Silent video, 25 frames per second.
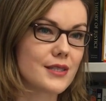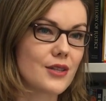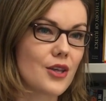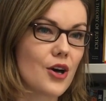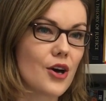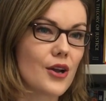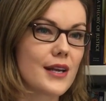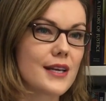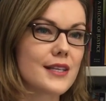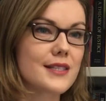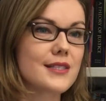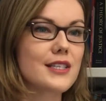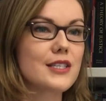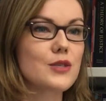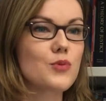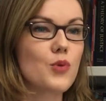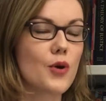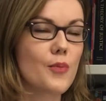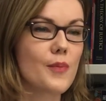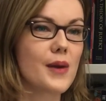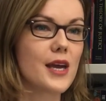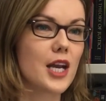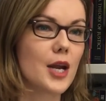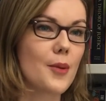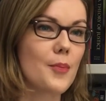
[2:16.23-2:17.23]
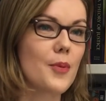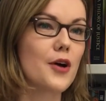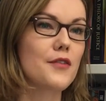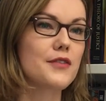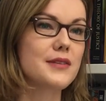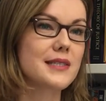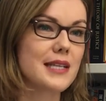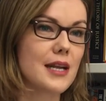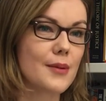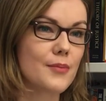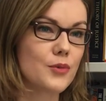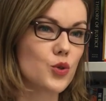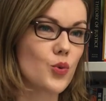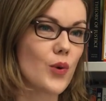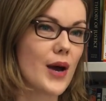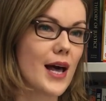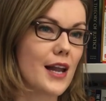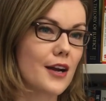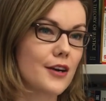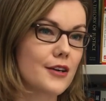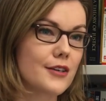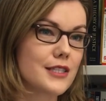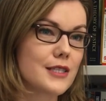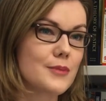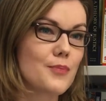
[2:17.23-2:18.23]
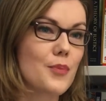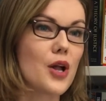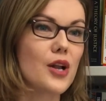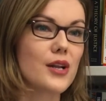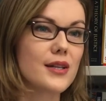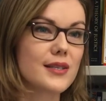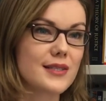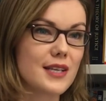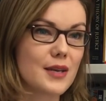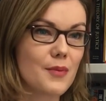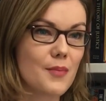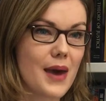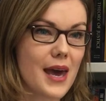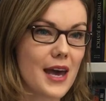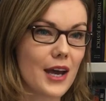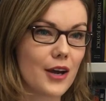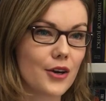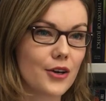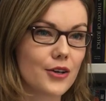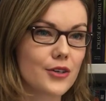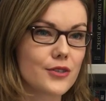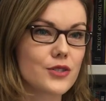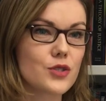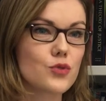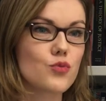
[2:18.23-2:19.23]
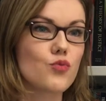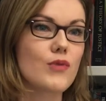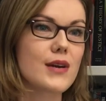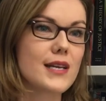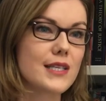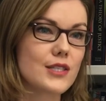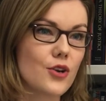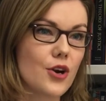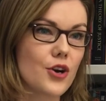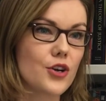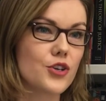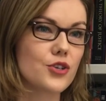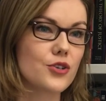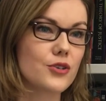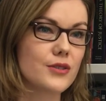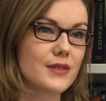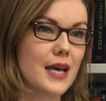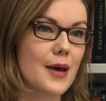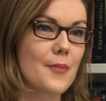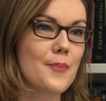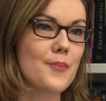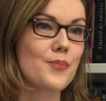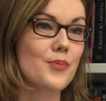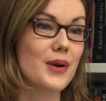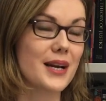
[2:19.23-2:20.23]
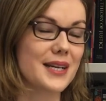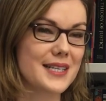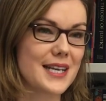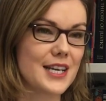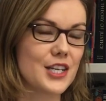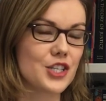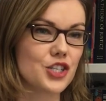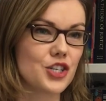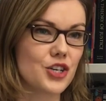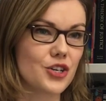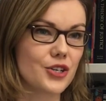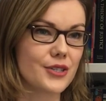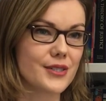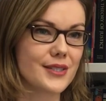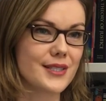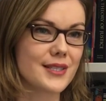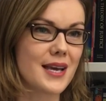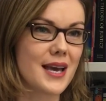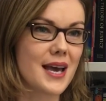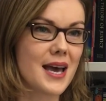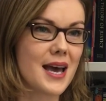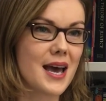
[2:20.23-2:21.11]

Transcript: The audiences were made up of slum dwellers, policymakers, researchers, and practitioners.